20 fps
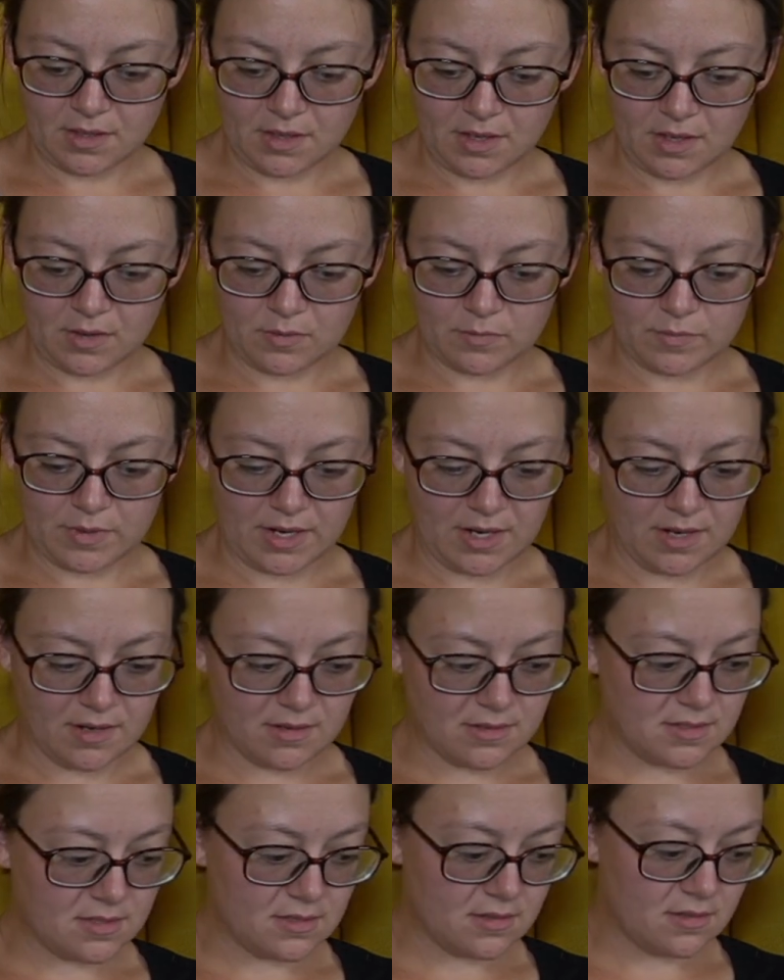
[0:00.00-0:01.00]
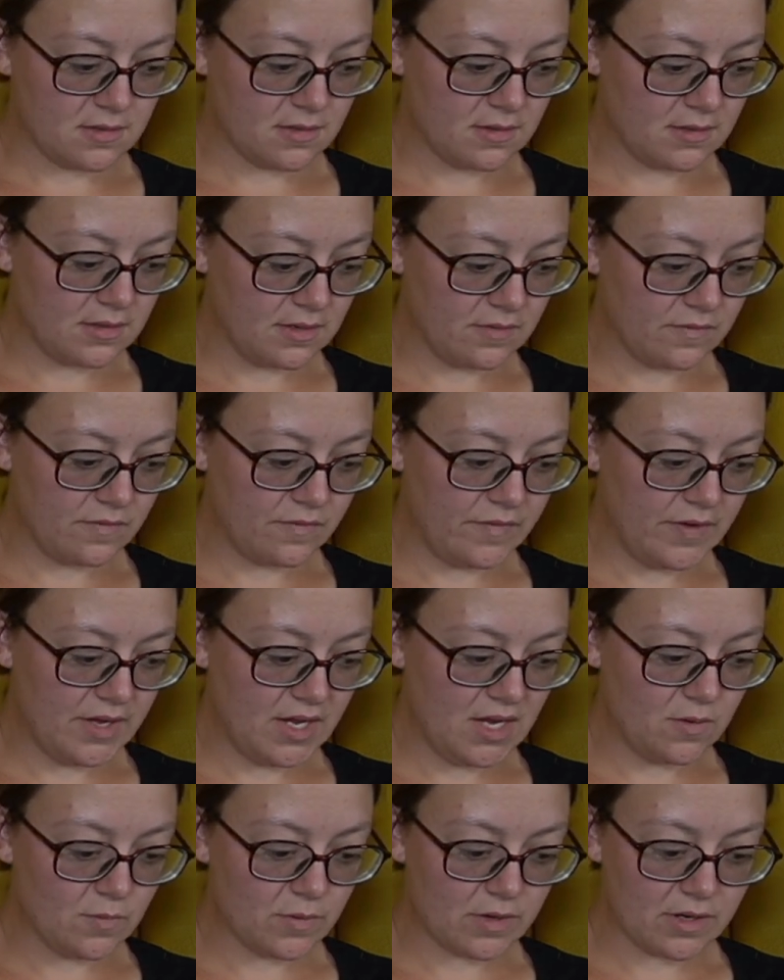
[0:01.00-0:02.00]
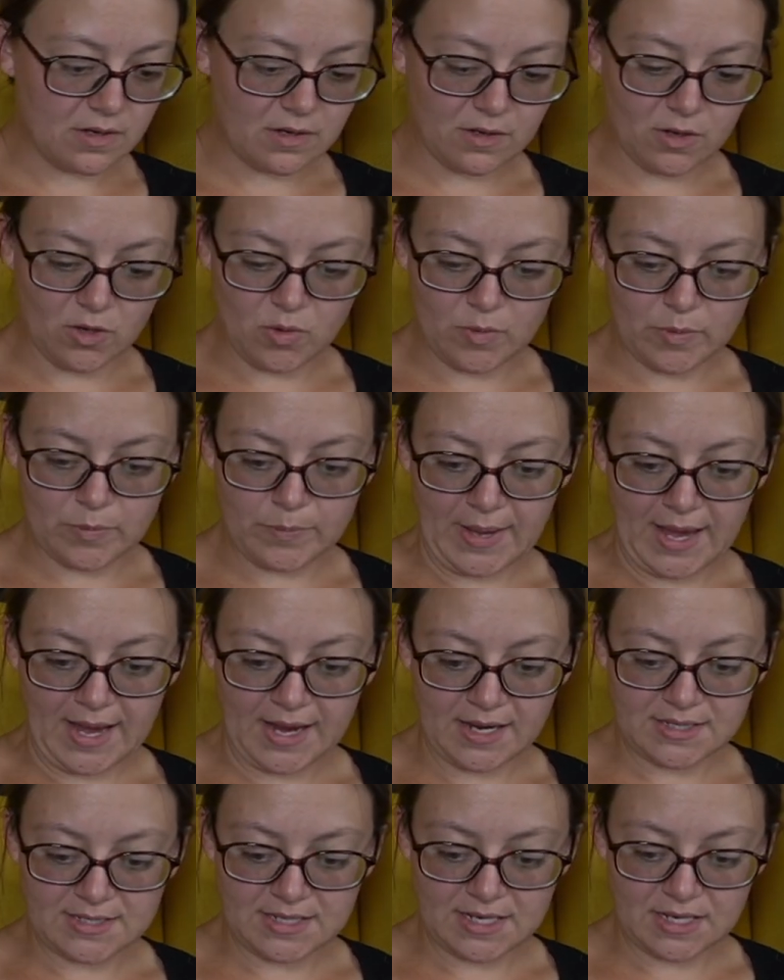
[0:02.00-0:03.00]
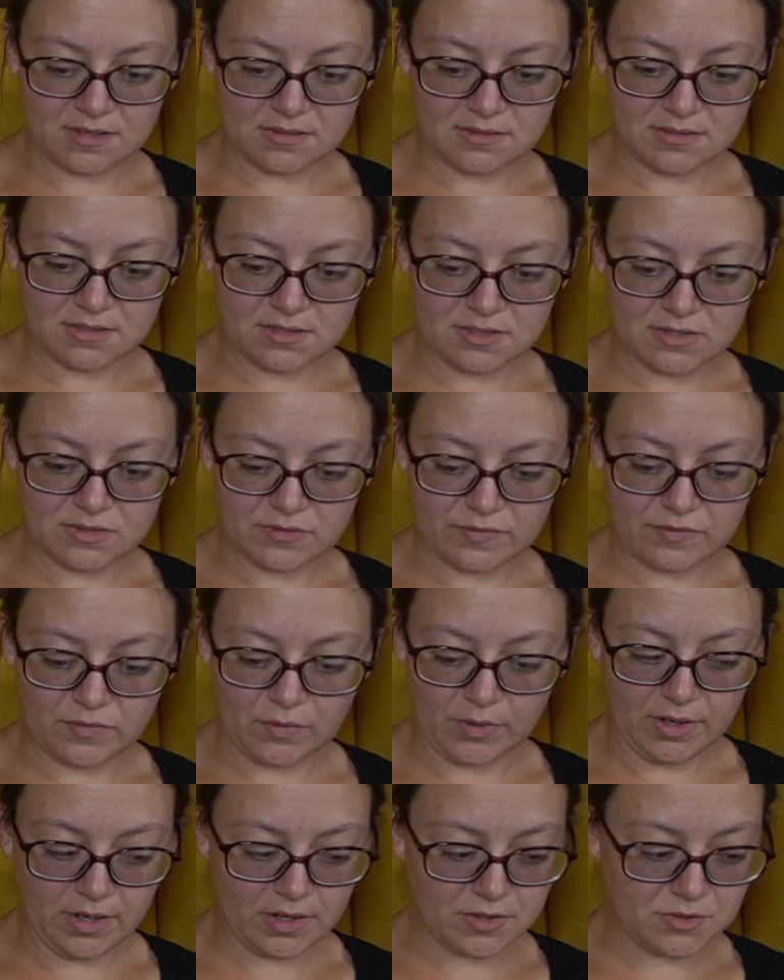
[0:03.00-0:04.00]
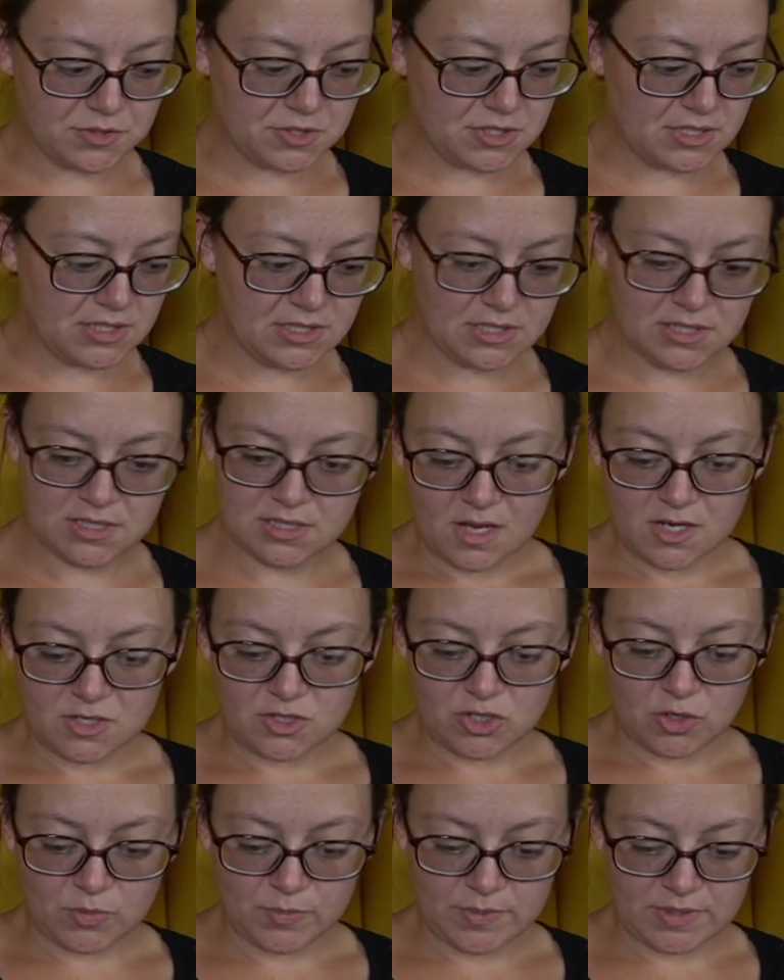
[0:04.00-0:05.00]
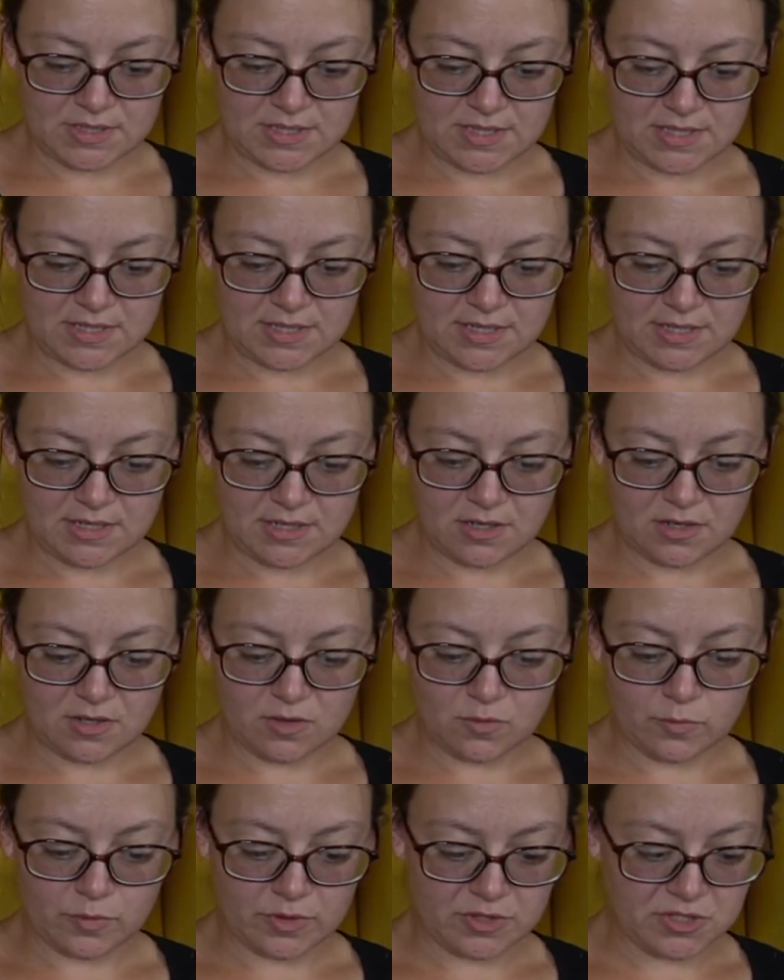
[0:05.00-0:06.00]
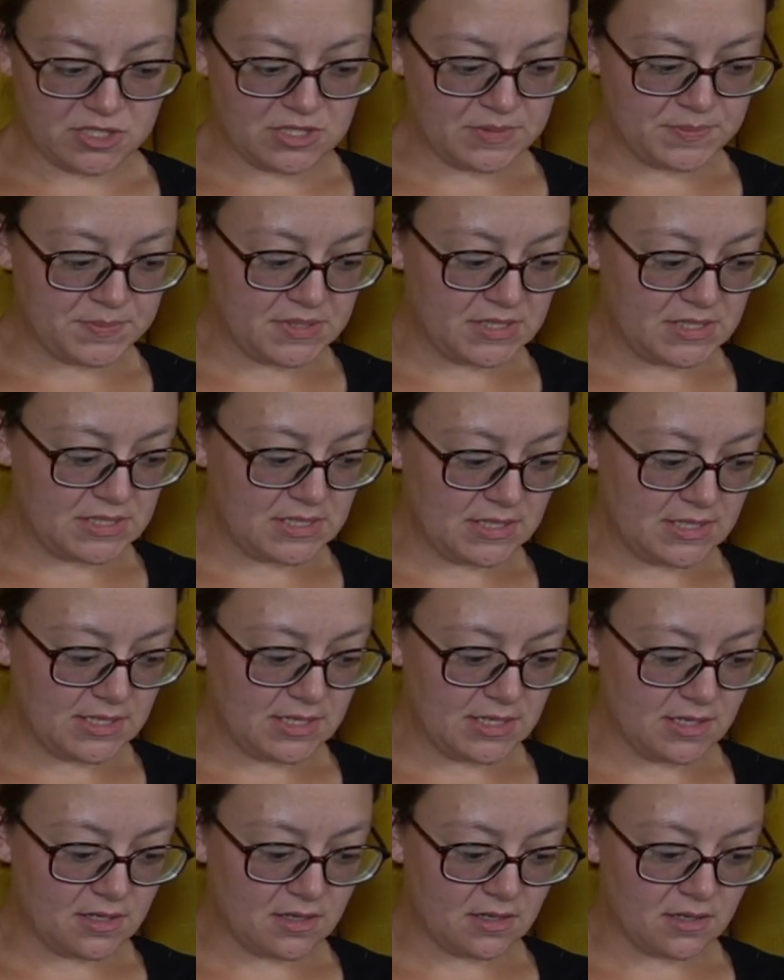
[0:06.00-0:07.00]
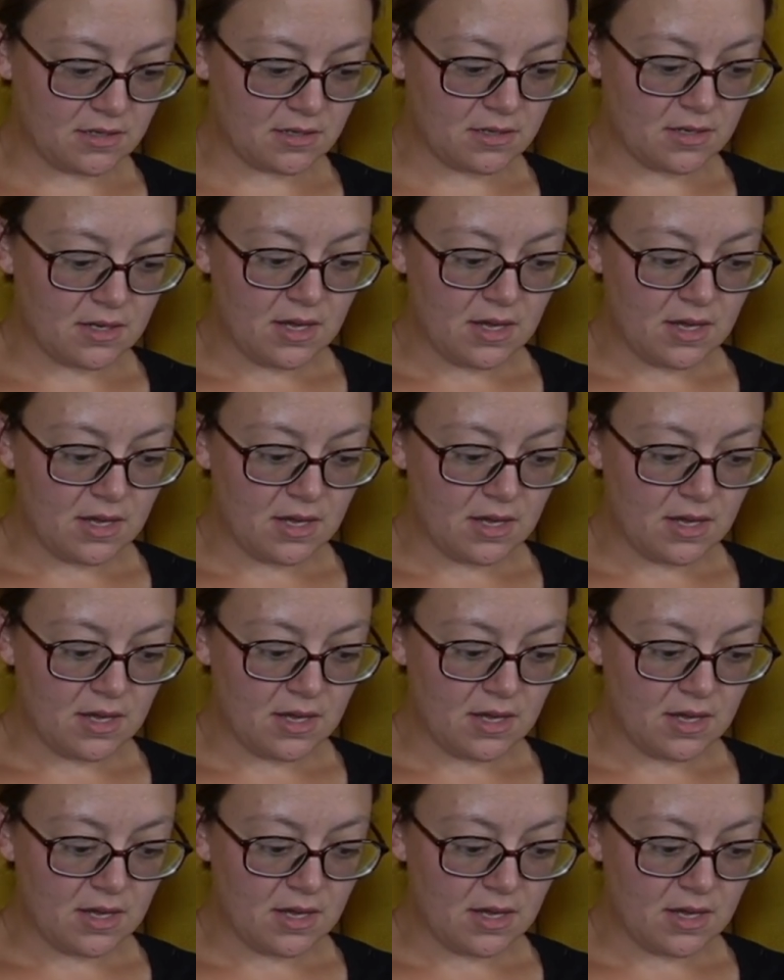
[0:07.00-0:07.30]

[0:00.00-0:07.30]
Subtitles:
All right, then feed, we're gonna go back down to 400. Adobe's in here, wood chips is in here.